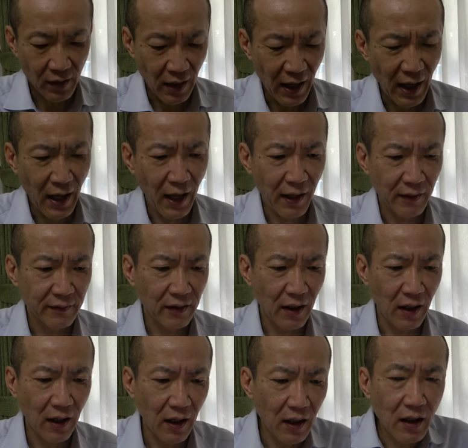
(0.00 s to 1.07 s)
And
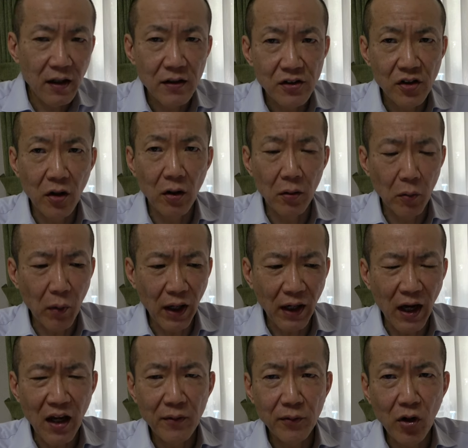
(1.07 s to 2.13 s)
so what
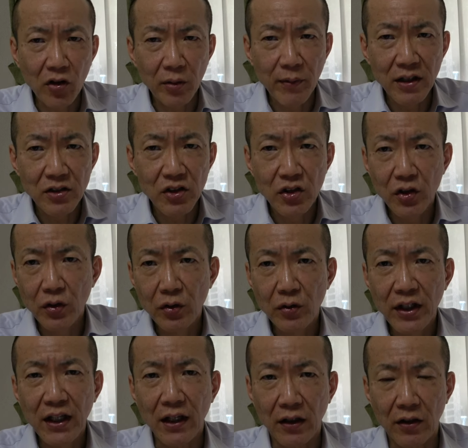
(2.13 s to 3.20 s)
kind of documents do you
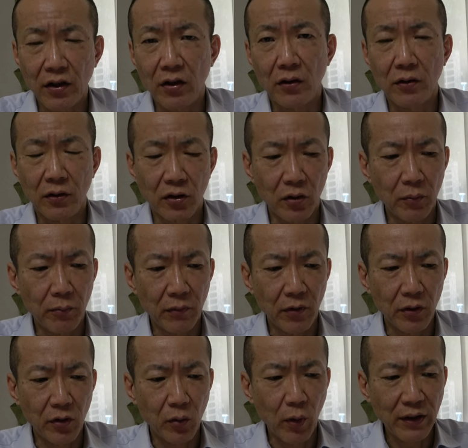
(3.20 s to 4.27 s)
need?
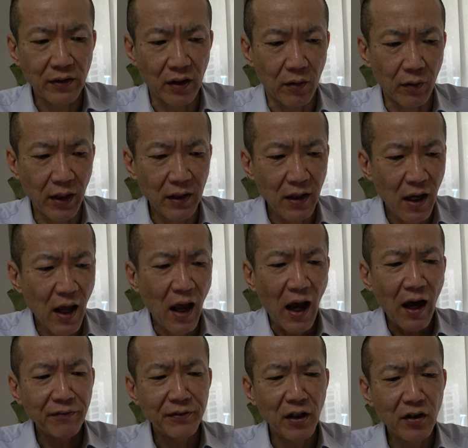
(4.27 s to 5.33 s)
You wonder, right?
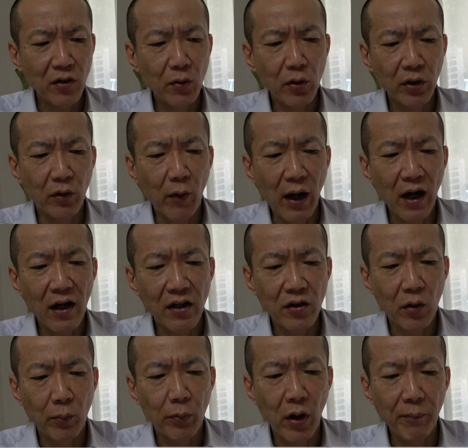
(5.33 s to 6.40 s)
After you require
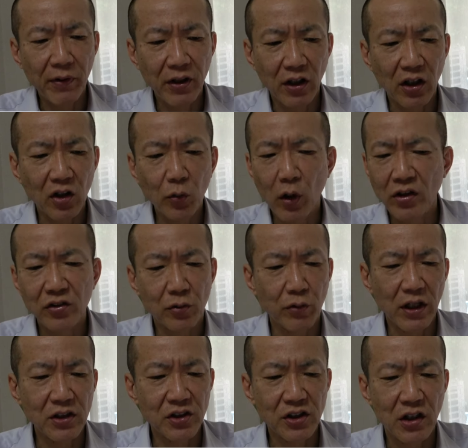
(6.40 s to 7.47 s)
your property, you want to
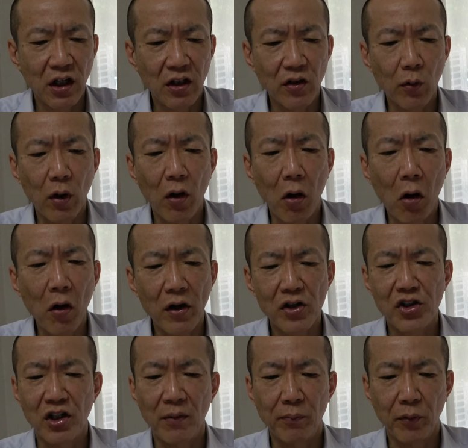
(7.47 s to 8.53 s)
register your
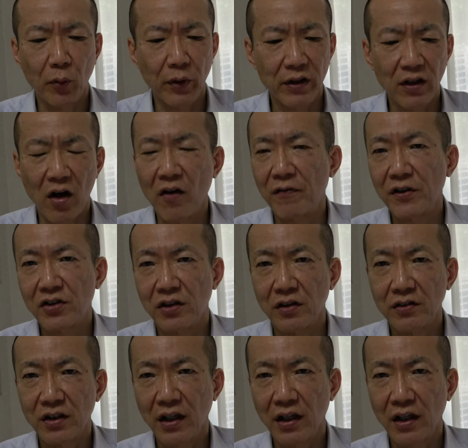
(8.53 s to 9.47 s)
ownership with the officials